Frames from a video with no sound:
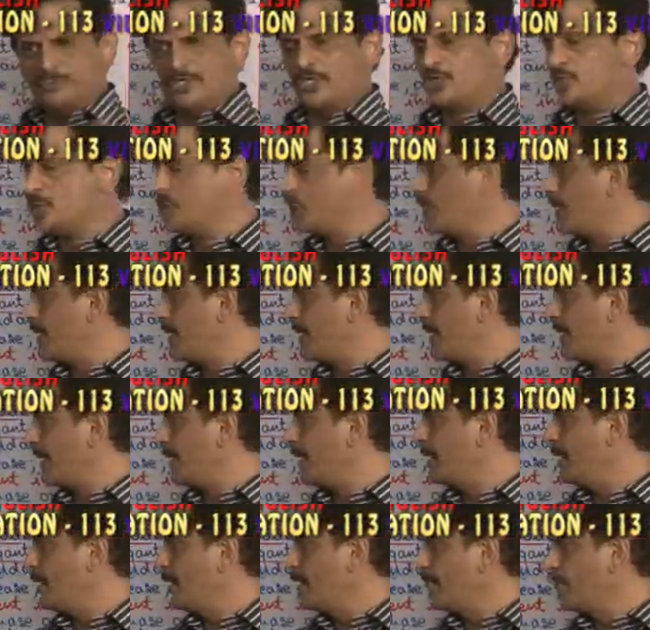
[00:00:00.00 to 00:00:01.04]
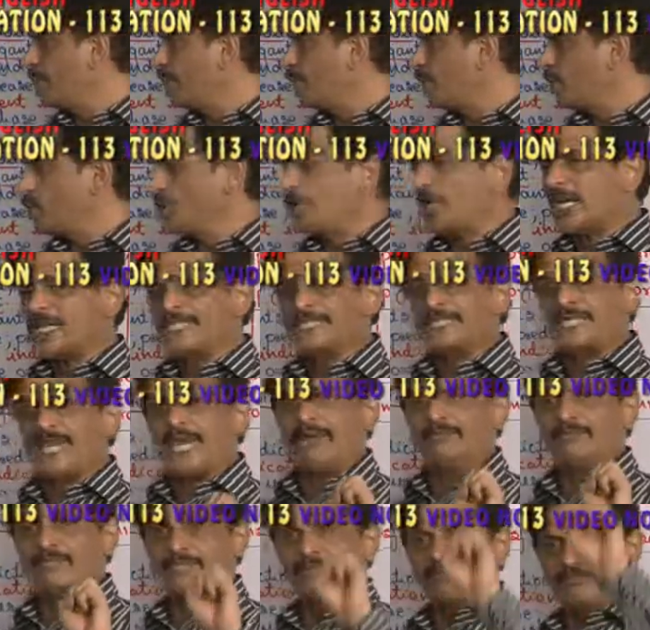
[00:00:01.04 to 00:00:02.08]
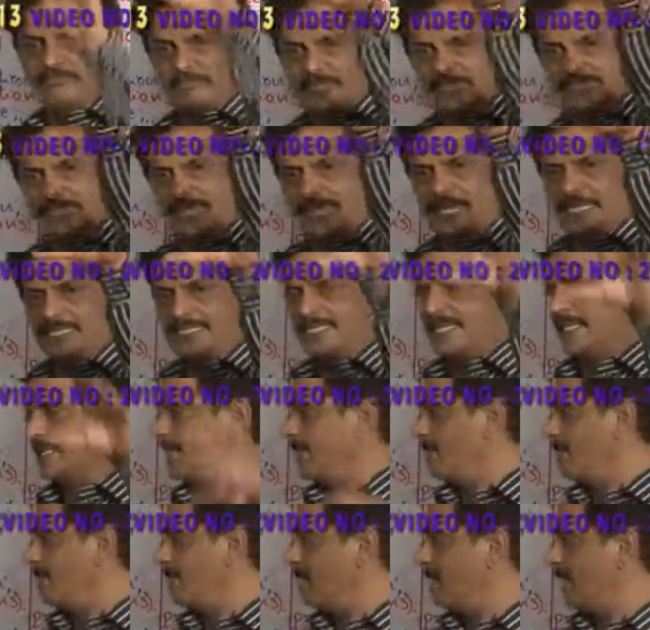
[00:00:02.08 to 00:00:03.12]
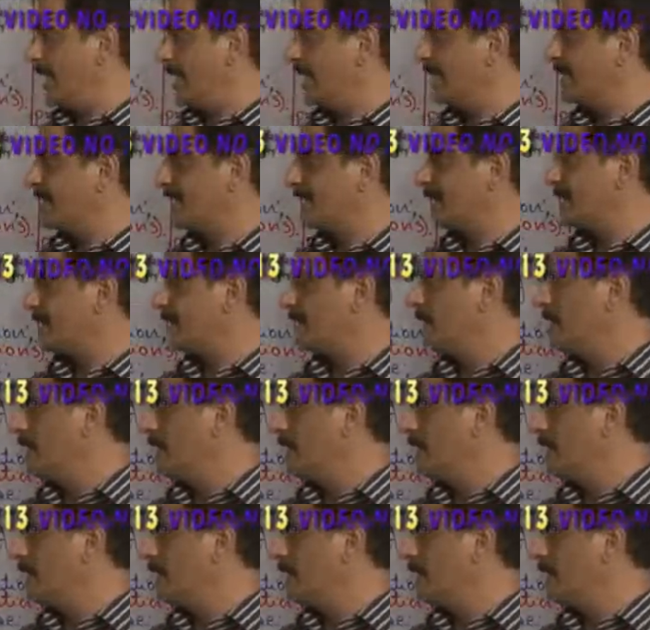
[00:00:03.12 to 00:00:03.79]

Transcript: you are stopping. Projectile, the missiles and the bullets.